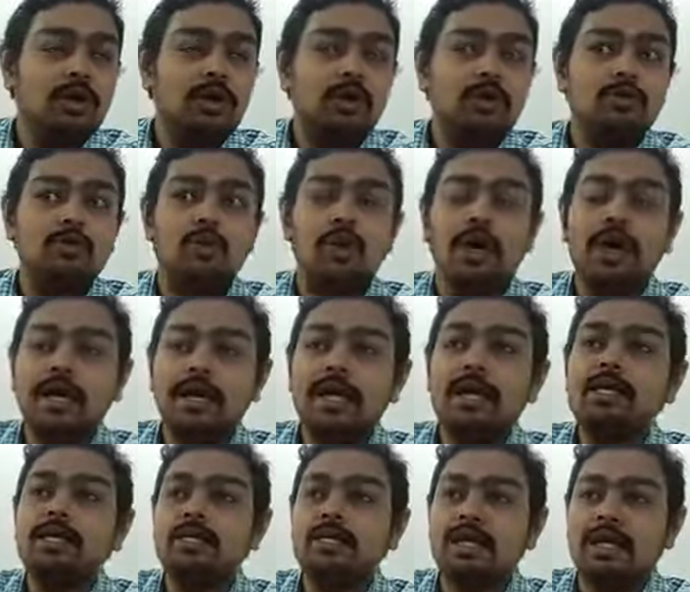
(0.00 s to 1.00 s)
So I
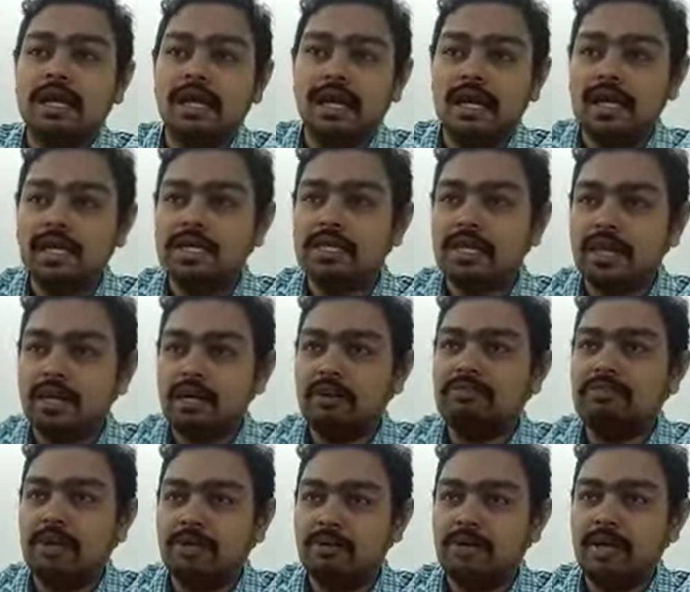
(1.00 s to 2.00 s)
guess in Reliance kind of
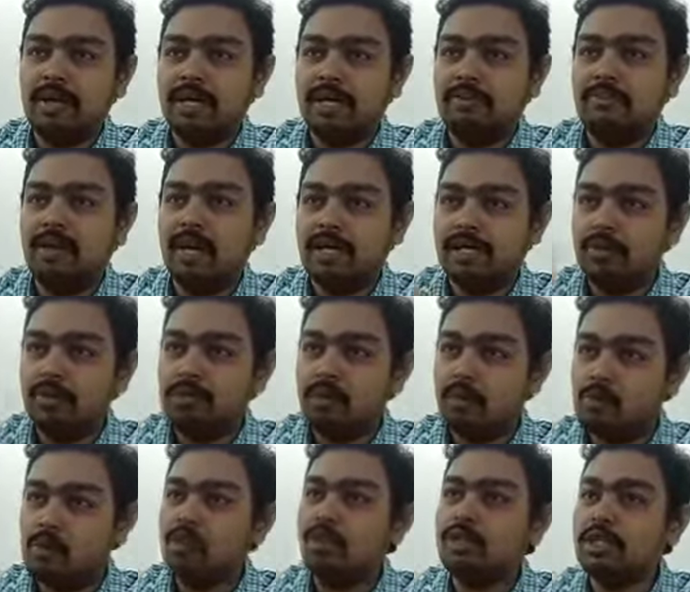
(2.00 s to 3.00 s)
company where the
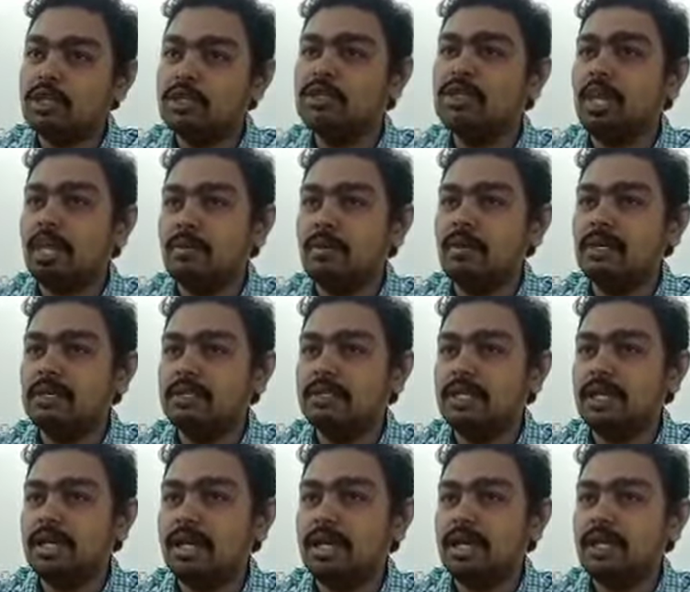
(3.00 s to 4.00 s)
promoter chairman is
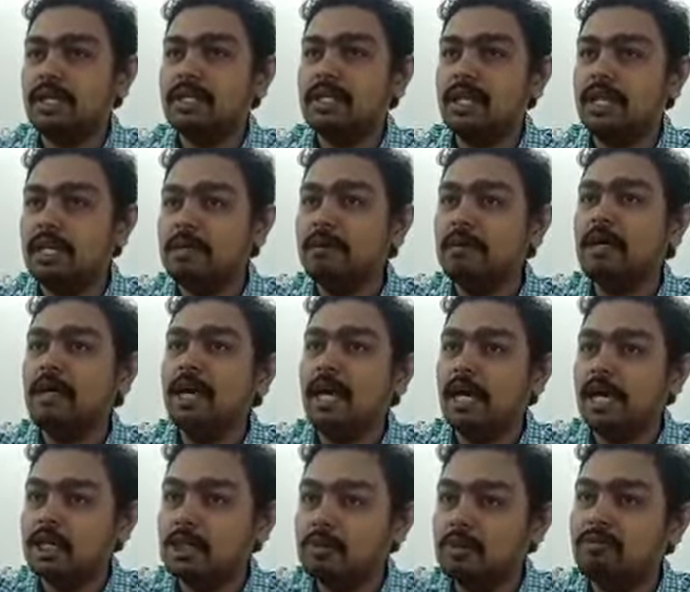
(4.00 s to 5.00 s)
there, the independent
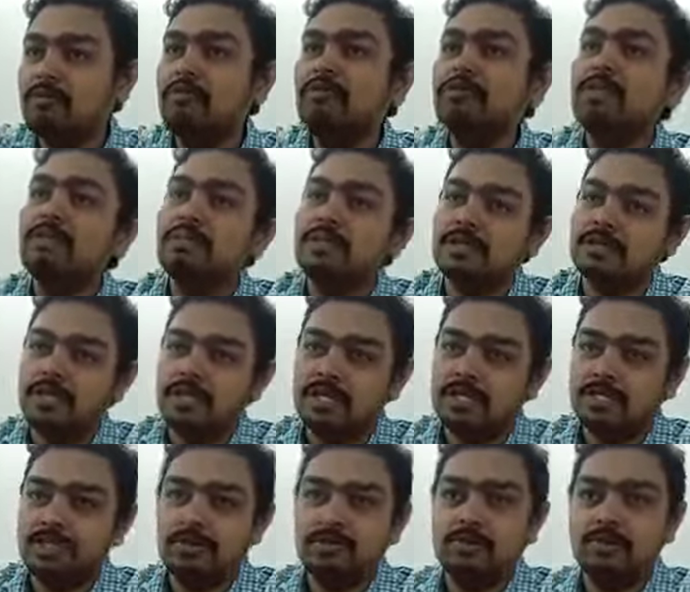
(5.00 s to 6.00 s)
director should be
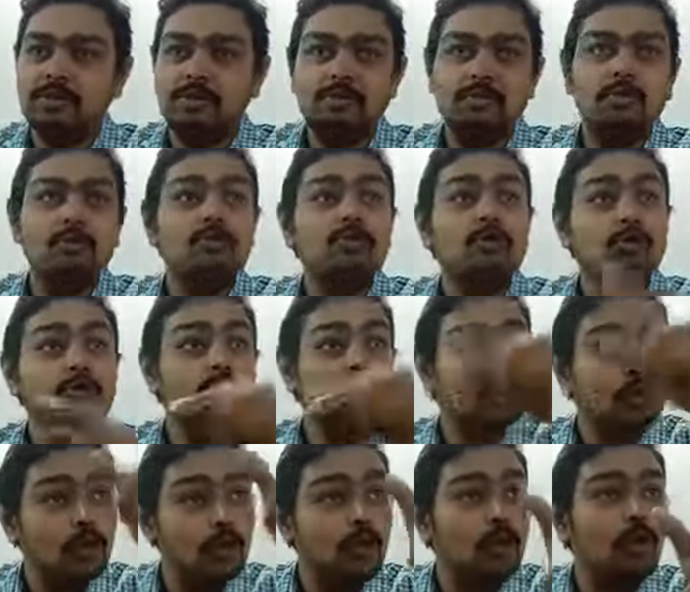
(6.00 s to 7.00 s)
50%. So you should
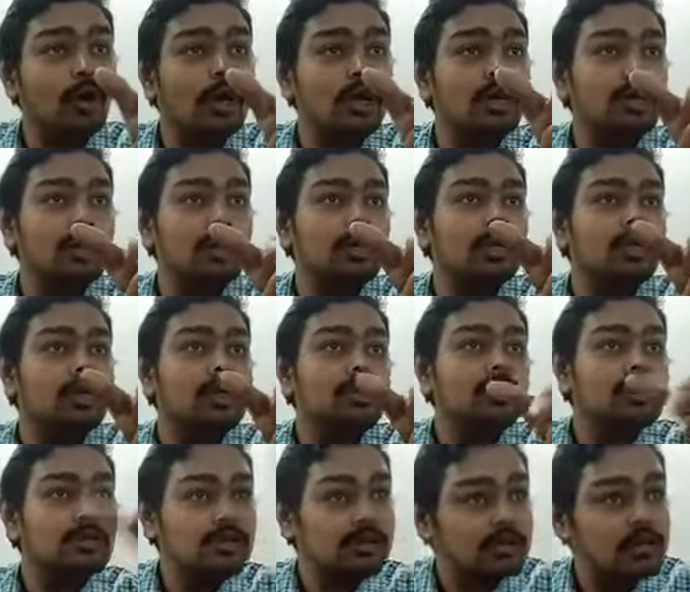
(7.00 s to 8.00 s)
go and
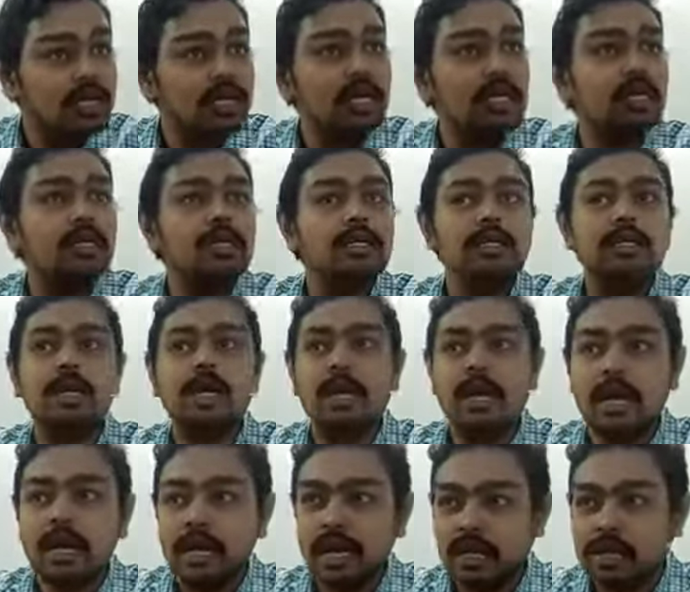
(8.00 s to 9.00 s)
see the
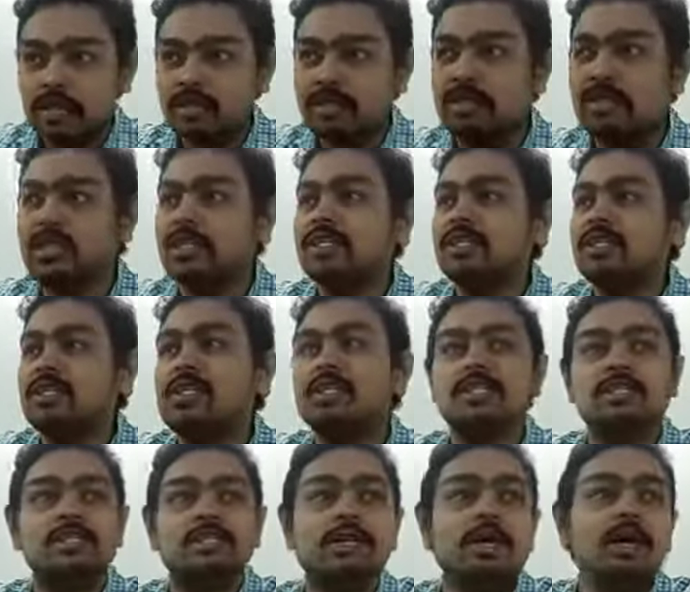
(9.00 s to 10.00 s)
Reliance
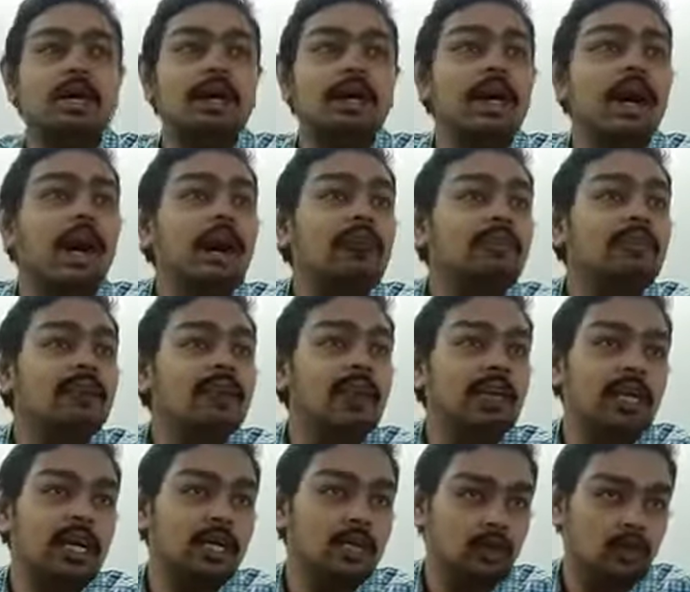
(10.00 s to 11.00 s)
Industries annual
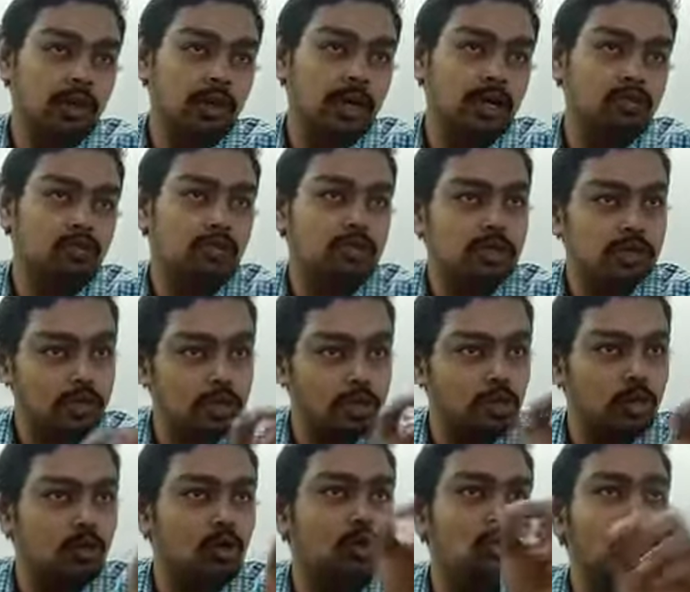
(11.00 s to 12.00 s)
return today. So this is your
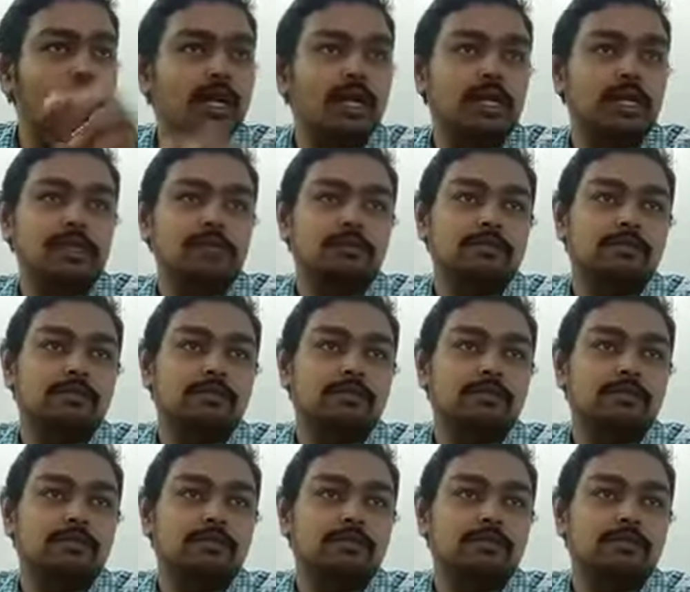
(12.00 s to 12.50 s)
homework.